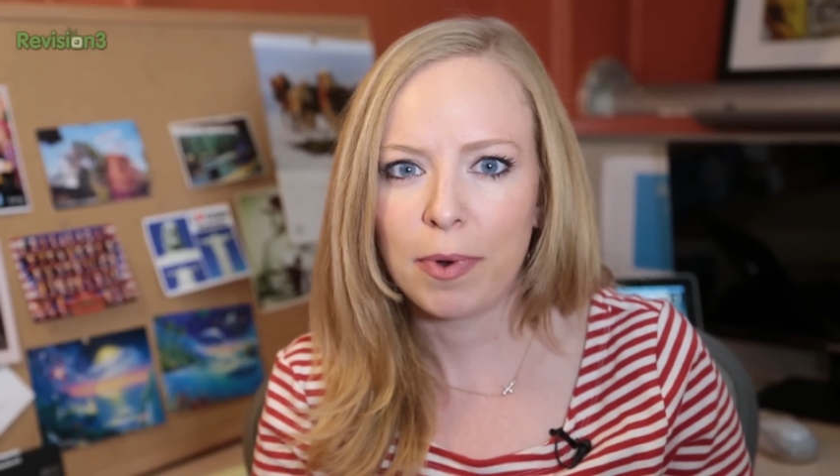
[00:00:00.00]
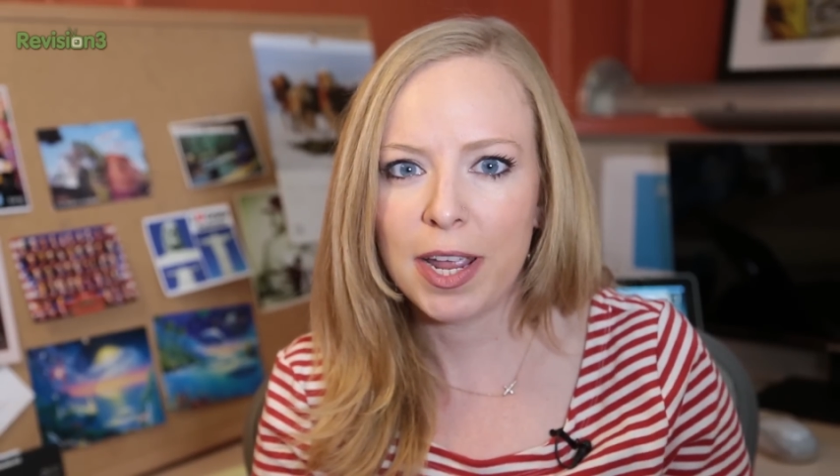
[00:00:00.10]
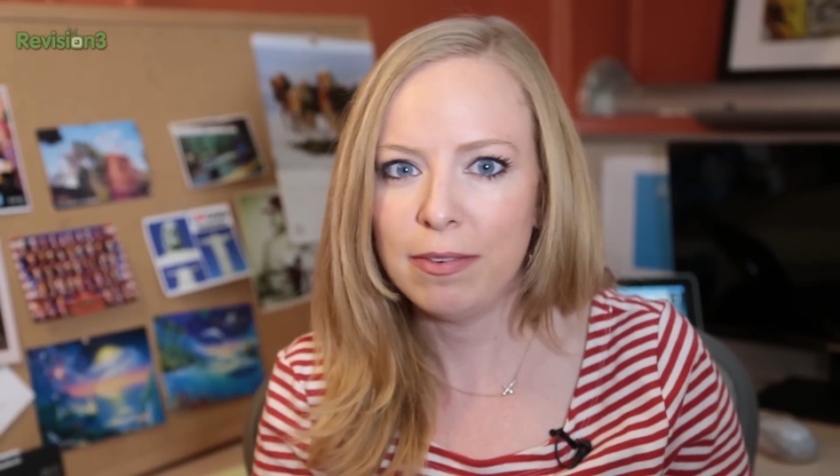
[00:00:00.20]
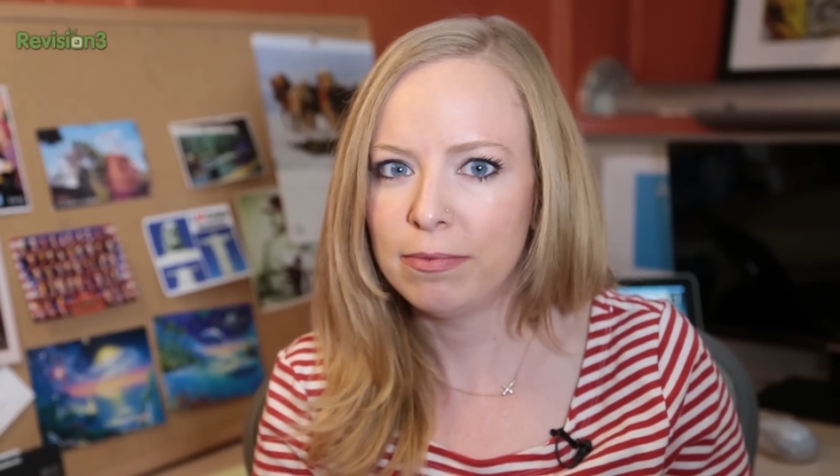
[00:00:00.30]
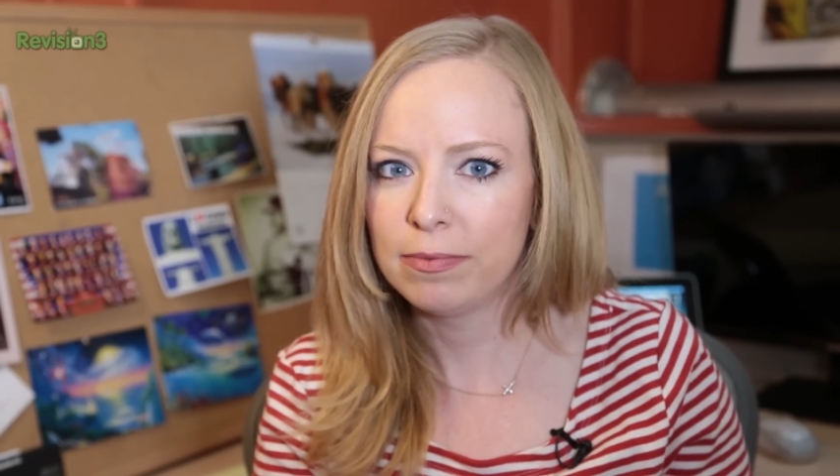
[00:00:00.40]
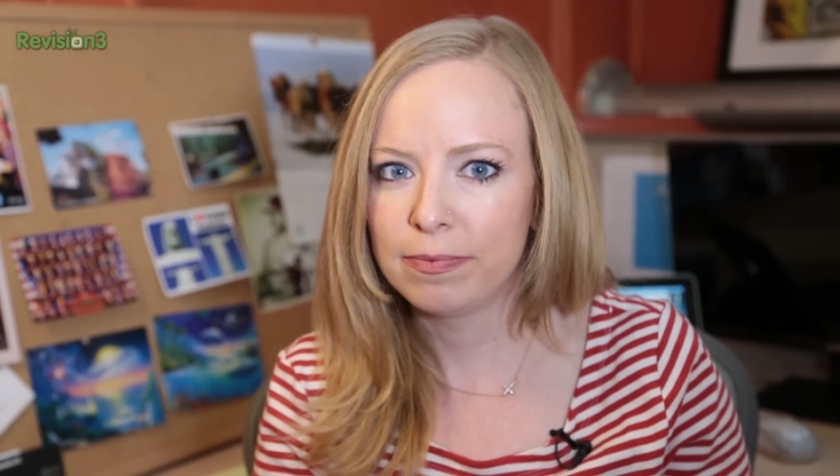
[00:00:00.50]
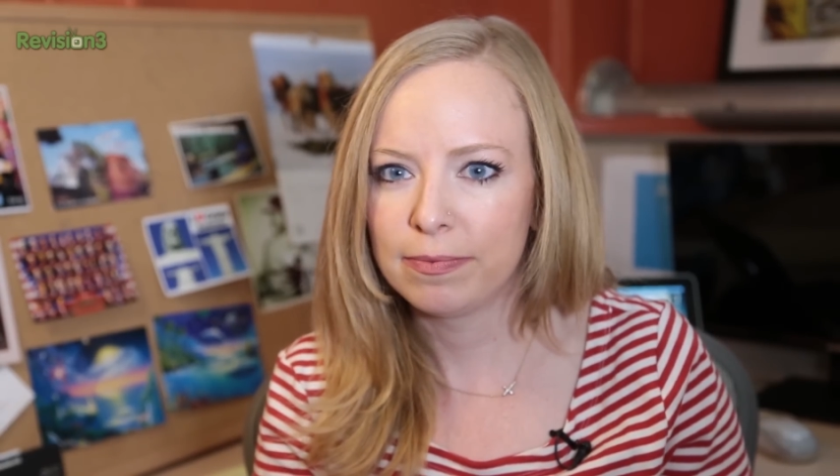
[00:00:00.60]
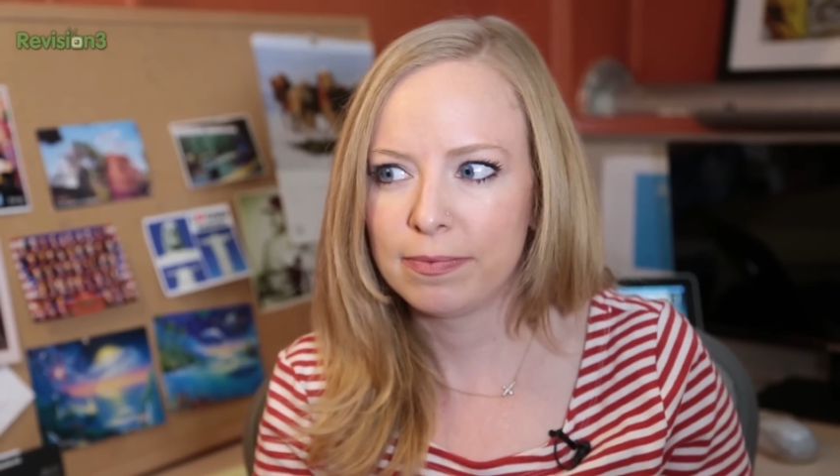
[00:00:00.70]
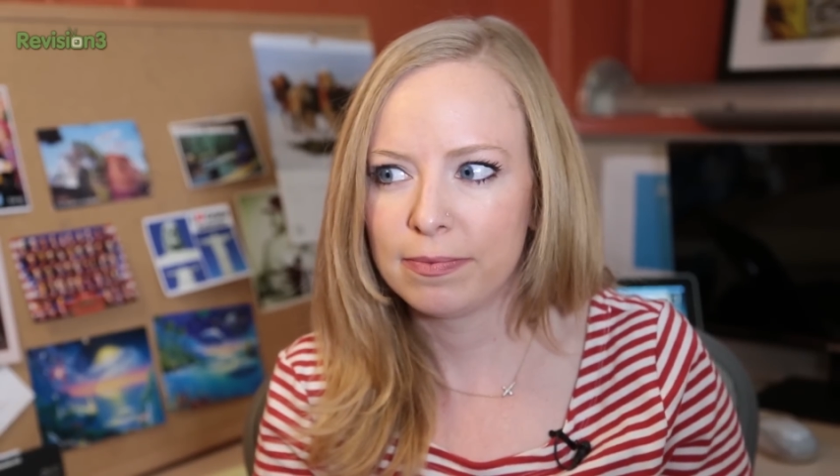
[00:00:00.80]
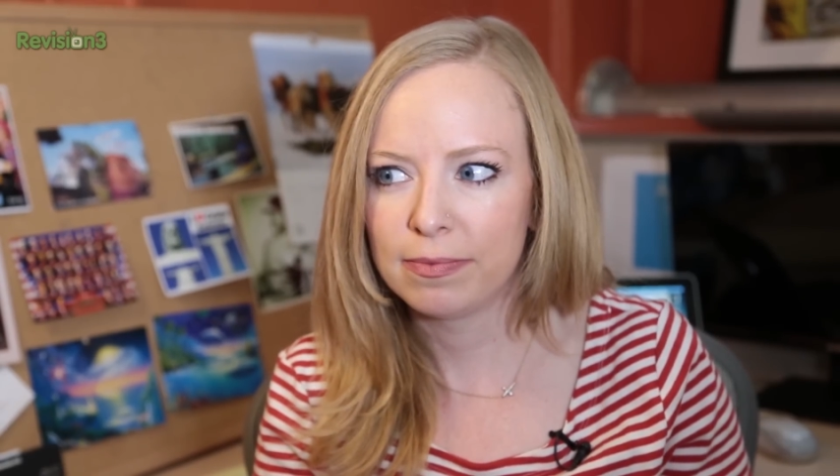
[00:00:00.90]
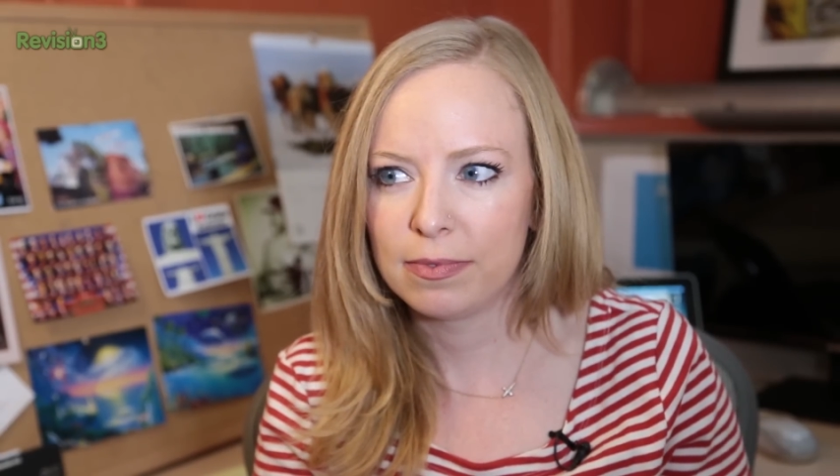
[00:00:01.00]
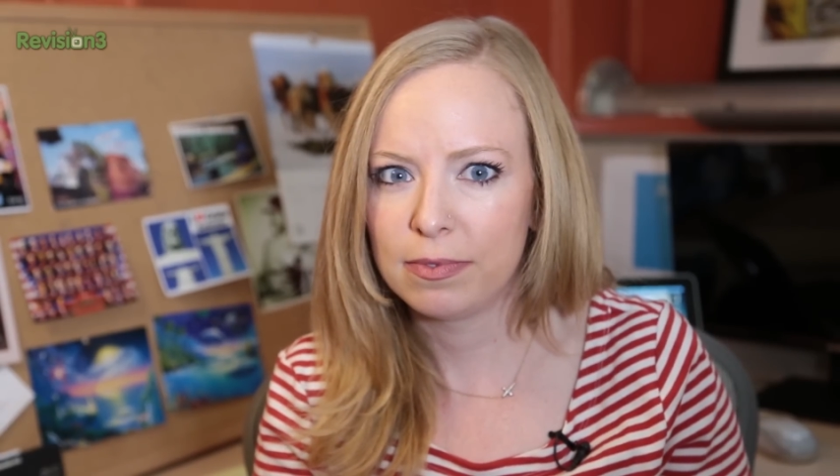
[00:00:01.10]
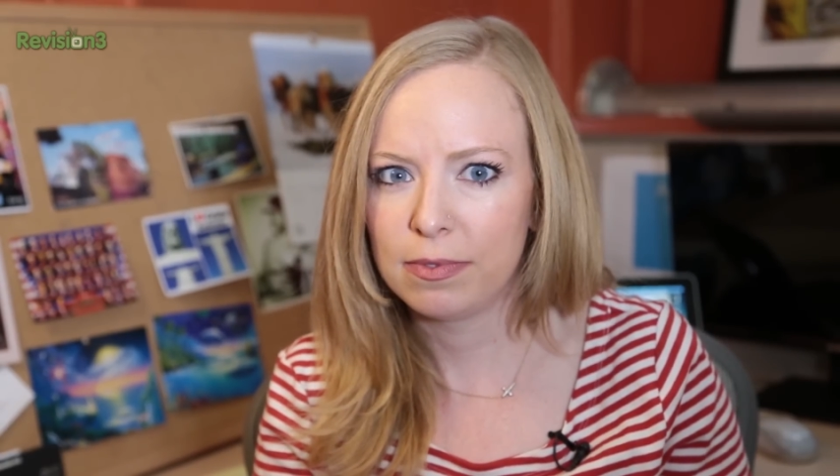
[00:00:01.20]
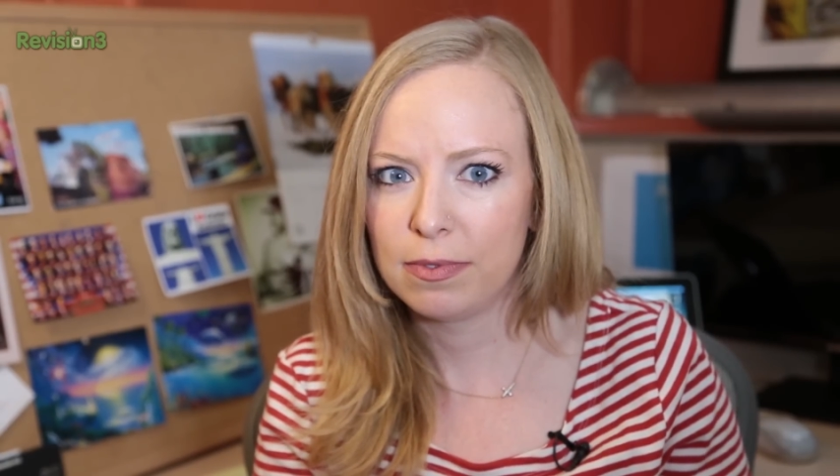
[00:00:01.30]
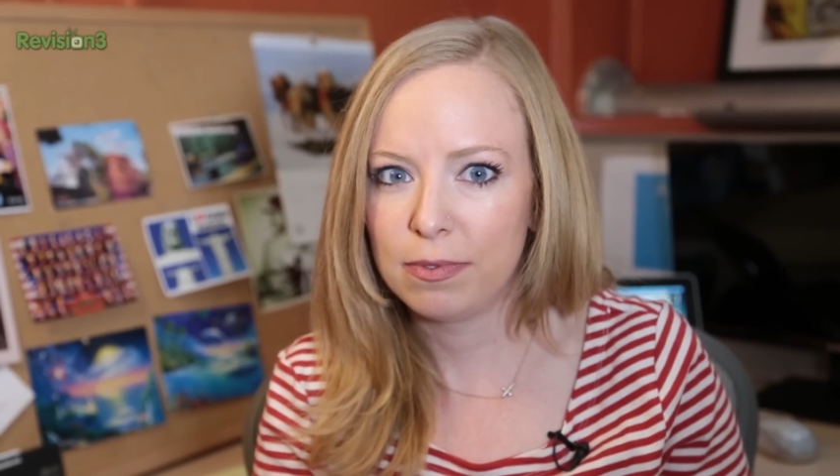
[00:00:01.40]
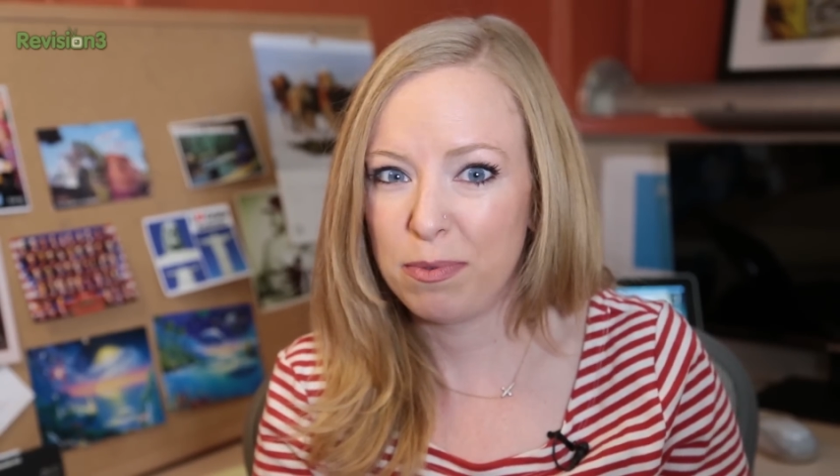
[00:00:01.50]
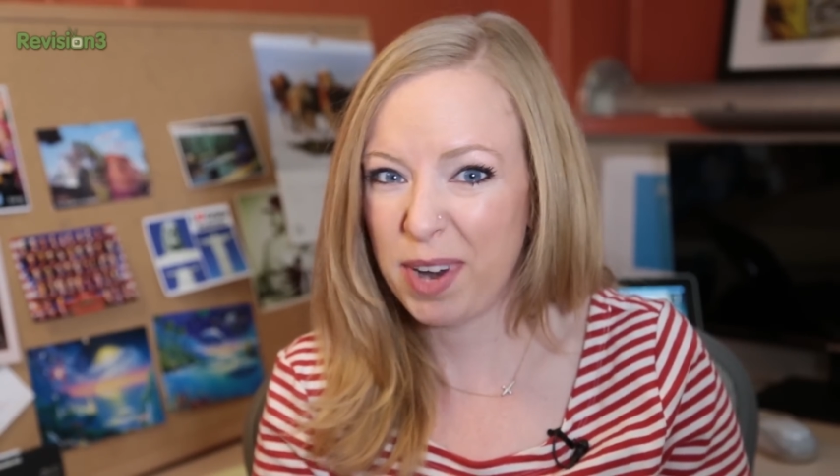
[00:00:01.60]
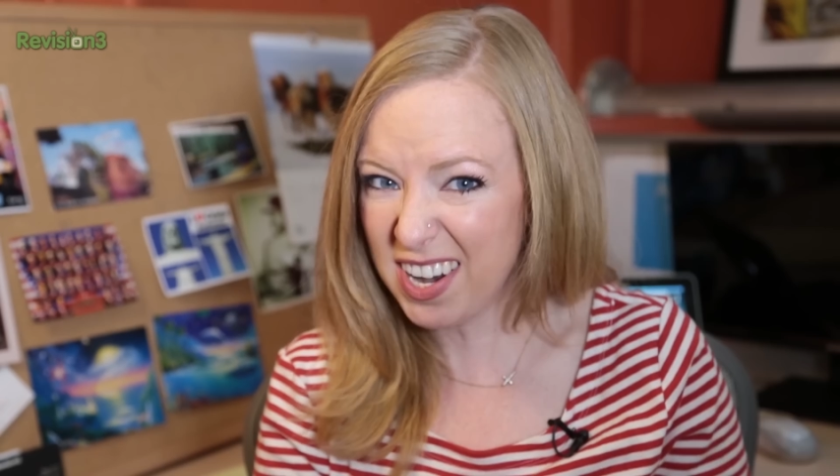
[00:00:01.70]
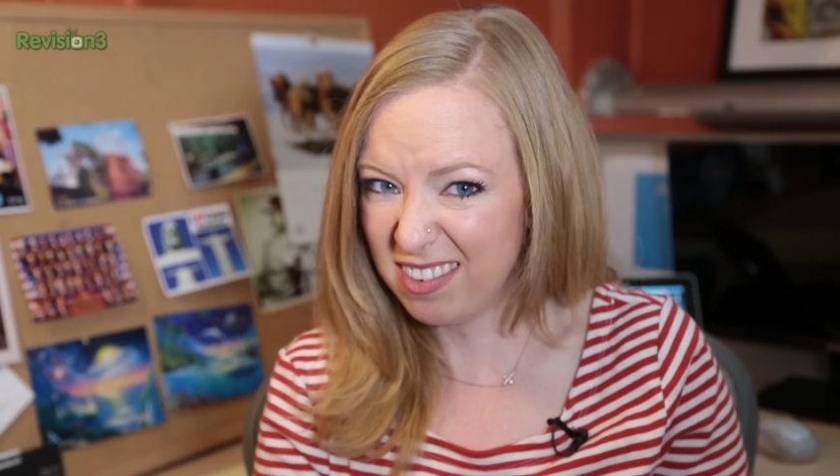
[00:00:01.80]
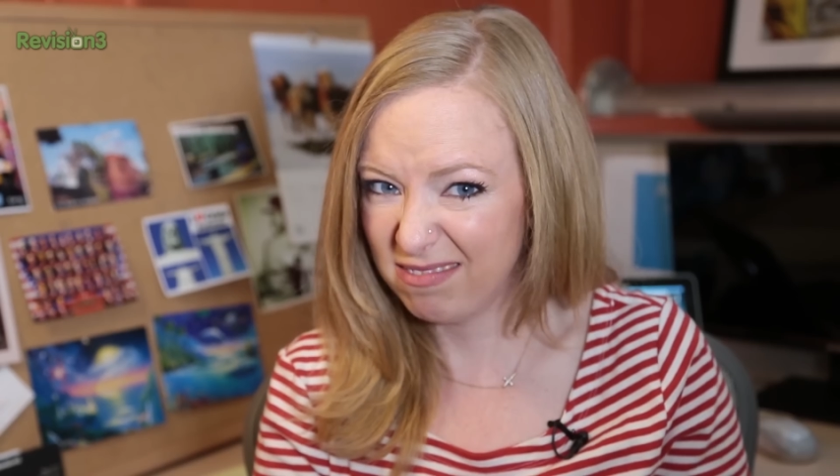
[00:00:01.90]
Right?
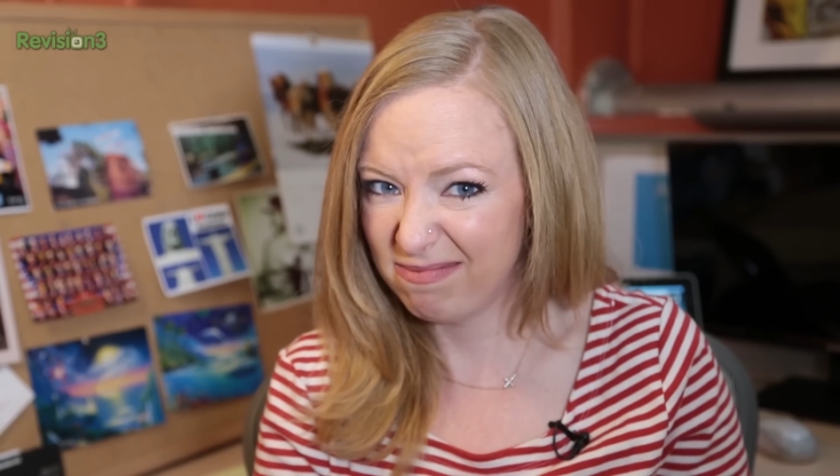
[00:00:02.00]
Right?